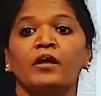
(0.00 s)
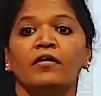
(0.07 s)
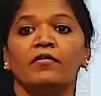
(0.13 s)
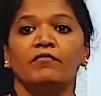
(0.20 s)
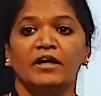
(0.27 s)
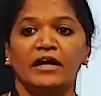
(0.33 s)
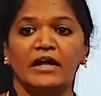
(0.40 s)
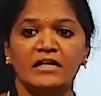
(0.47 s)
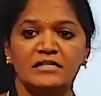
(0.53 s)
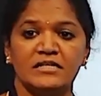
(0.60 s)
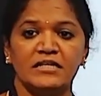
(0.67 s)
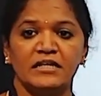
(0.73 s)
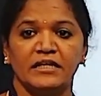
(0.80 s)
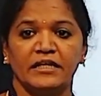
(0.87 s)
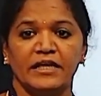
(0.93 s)
whereas
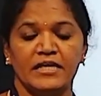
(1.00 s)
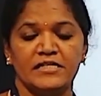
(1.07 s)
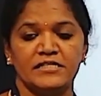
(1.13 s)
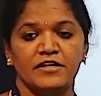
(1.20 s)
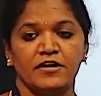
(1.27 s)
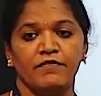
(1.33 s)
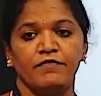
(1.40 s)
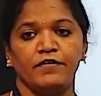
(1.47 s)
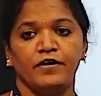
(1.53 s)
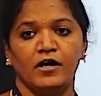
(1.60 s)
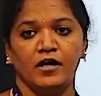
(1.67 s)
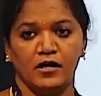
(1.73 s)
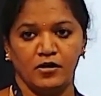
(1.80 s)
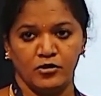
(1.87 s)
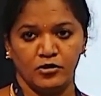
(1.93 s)
in case of
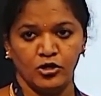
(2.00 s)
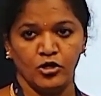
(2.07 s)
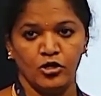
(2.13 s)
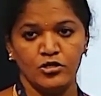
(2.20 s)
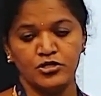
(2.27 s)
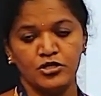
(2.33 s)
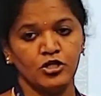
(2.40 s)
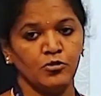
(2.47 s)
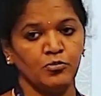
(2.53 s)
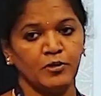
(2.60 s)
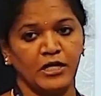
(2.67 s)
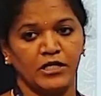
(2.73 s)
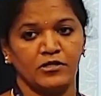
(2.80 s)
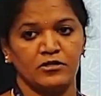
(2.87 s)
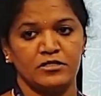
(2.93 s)
closed loop
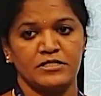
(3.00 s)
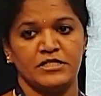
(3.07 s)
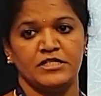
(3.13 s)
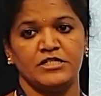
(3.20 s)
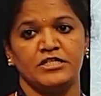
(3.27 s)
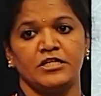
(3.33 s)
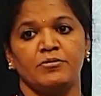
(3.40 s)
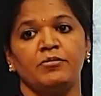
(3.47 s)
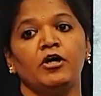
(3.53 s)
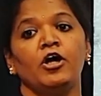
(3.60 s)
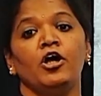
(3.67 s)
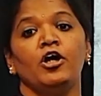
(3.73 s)
control system,